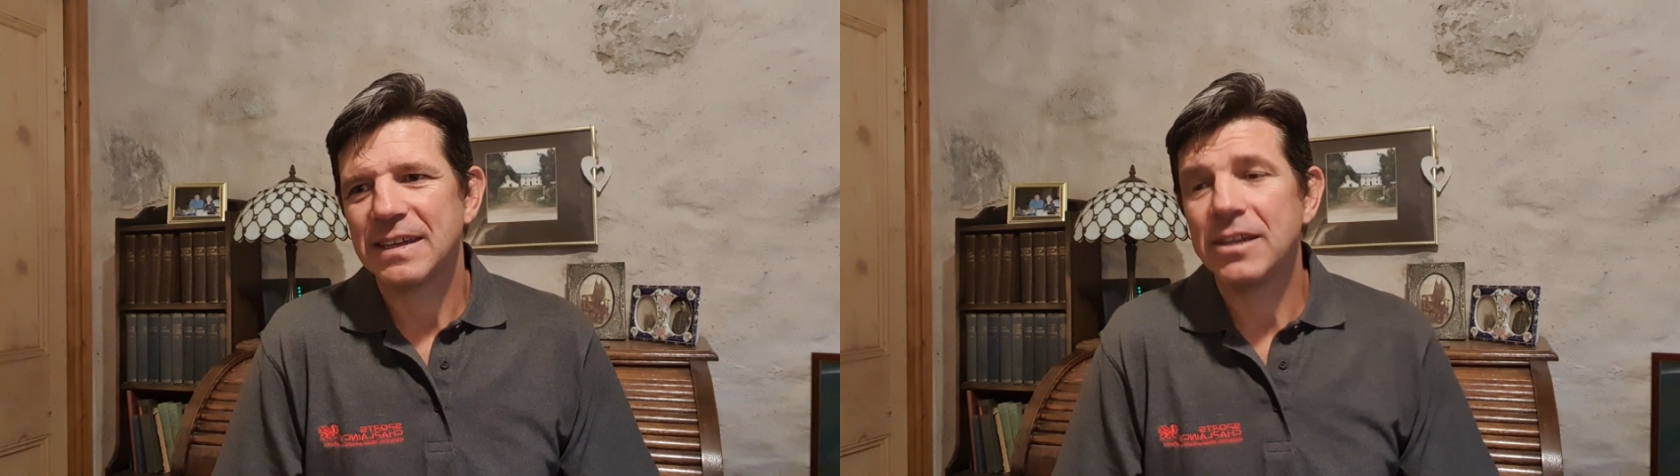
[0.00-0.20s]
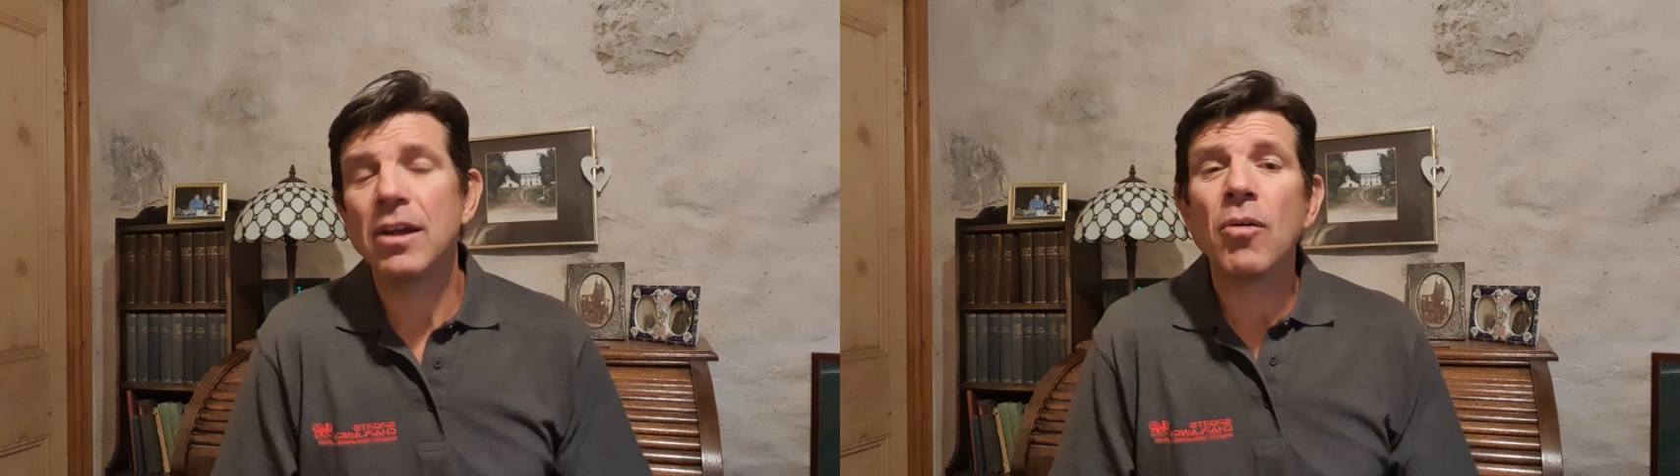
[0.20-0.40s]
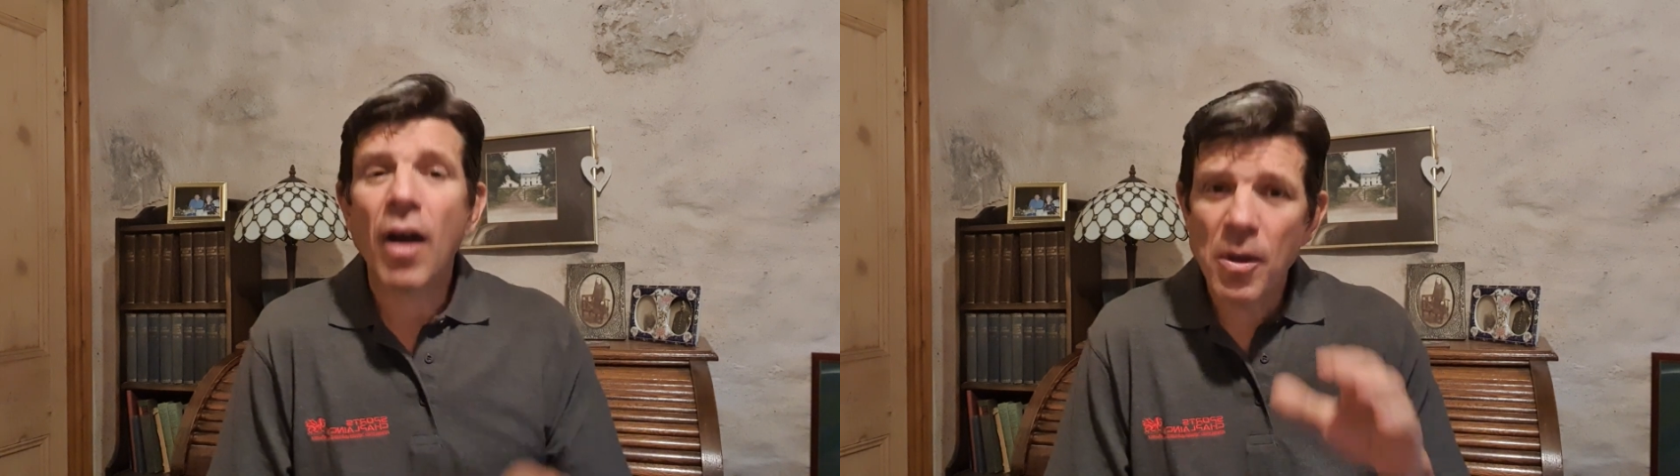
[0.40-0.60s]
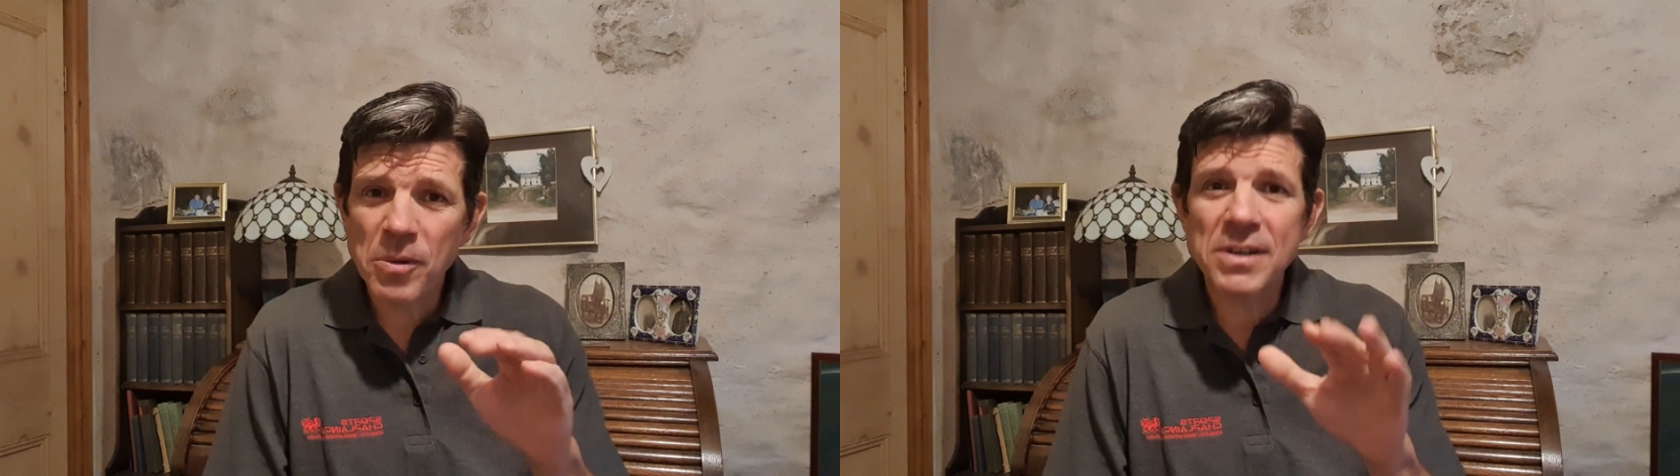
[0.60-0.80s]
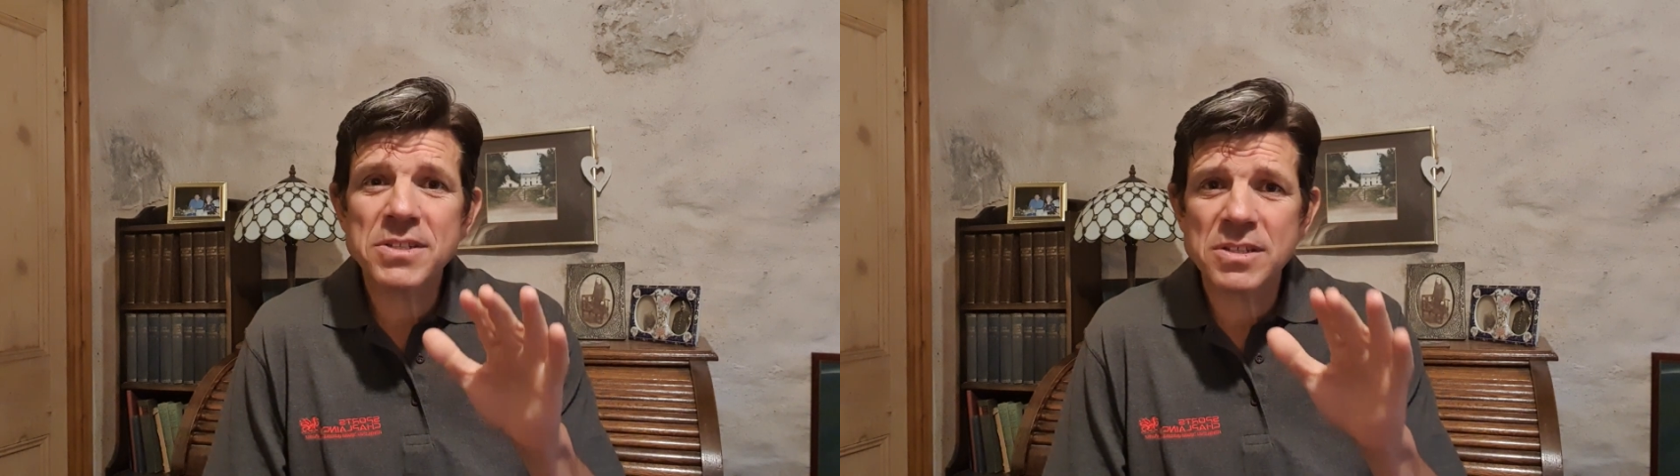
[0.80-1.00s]
I
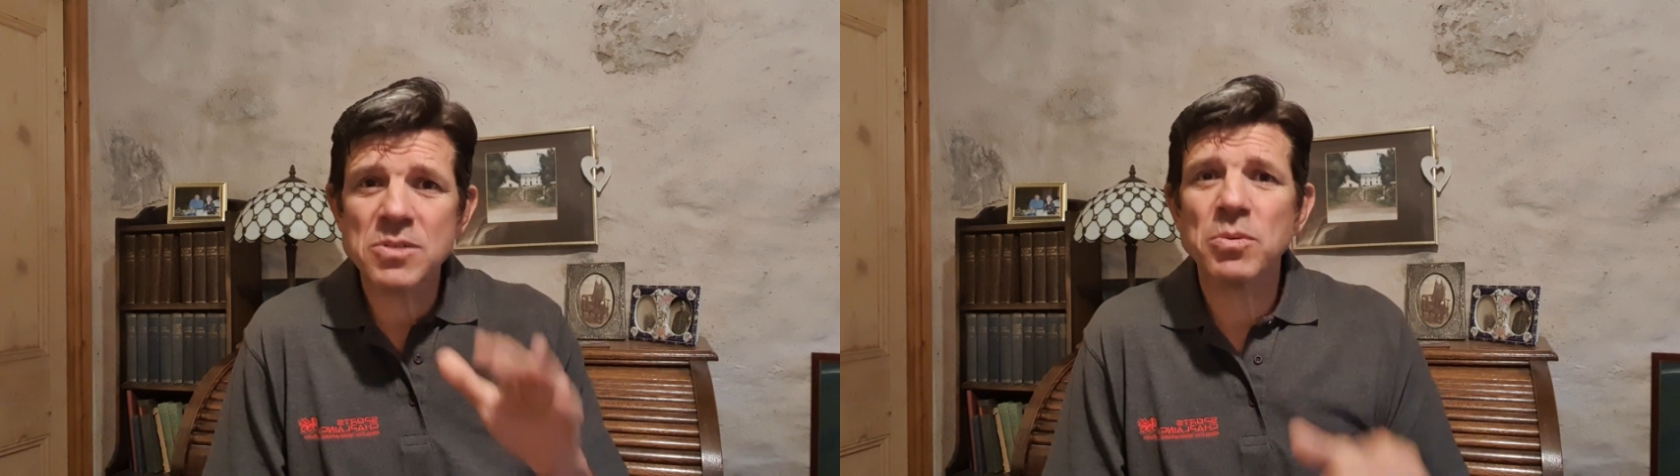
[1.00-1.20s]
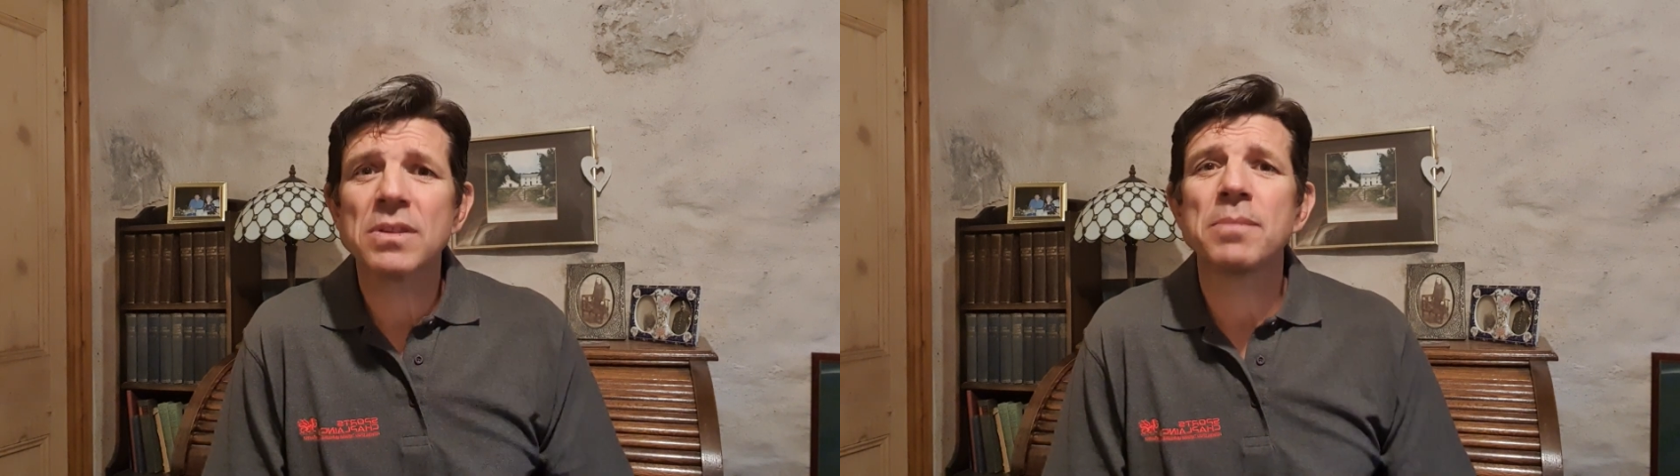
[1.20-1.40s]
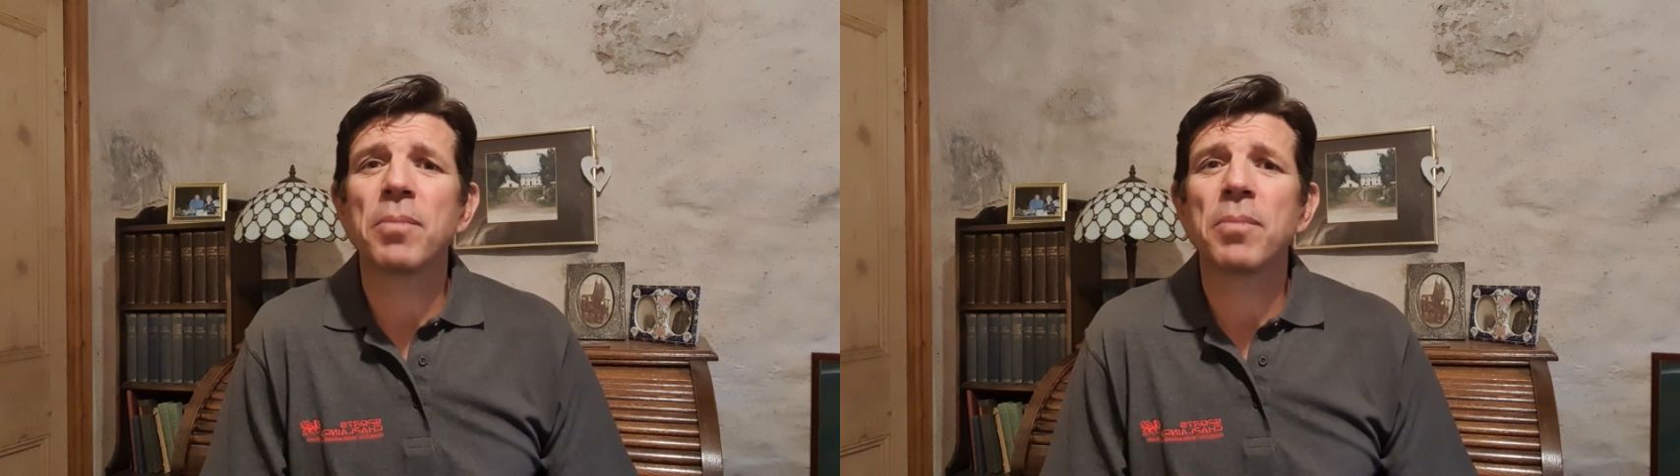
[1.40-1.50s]
will listen to what the